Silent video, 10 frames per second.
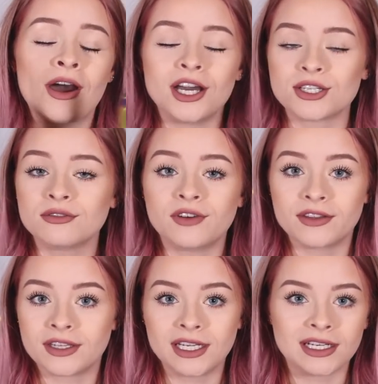I don't
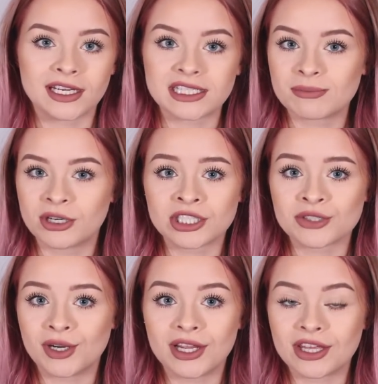find that it like smudges
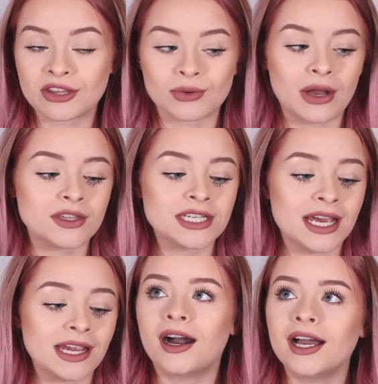or anything throughout the day.